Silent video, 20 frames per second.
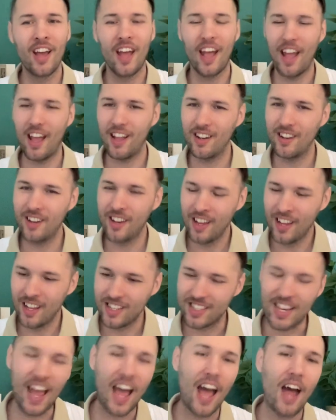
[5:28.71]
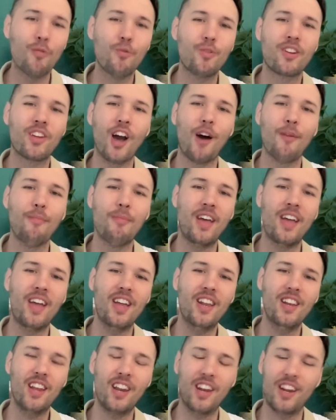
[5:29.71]
and dad would come
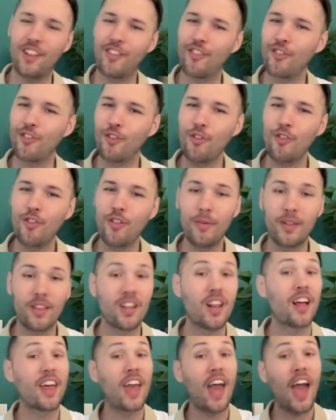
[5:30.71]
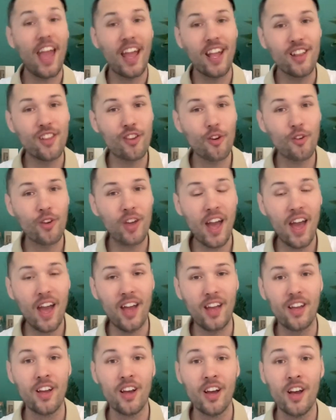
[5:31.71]
in, and he'd soothe him. He's like, hey, it's
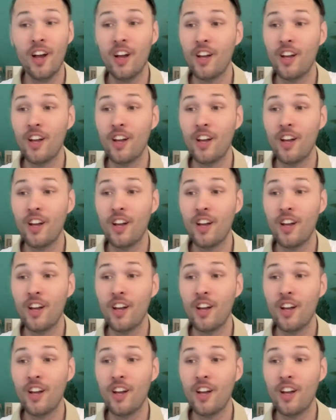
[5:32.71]
okay.